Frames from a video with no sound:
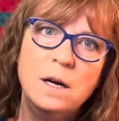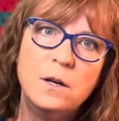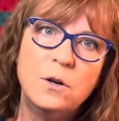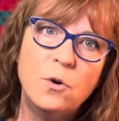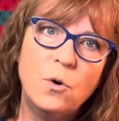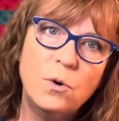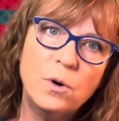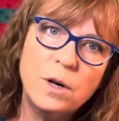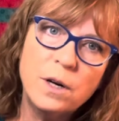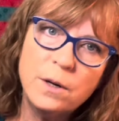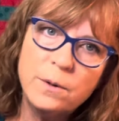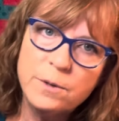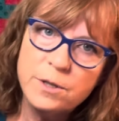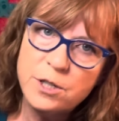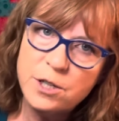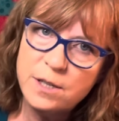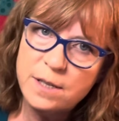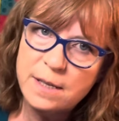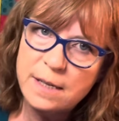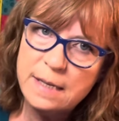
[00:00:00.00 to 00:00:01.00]
cork,
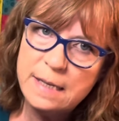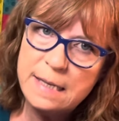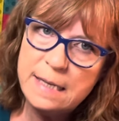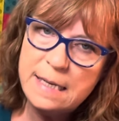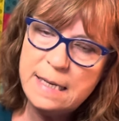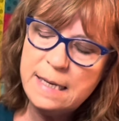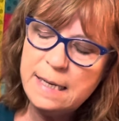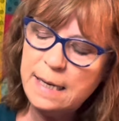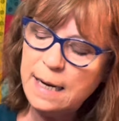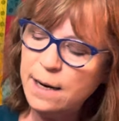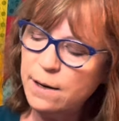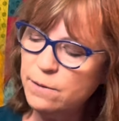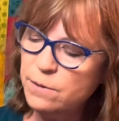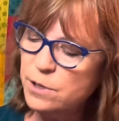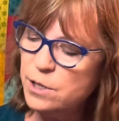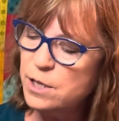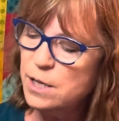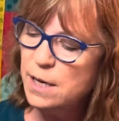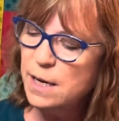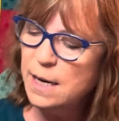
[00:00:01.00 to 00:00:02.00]
which is 16 count,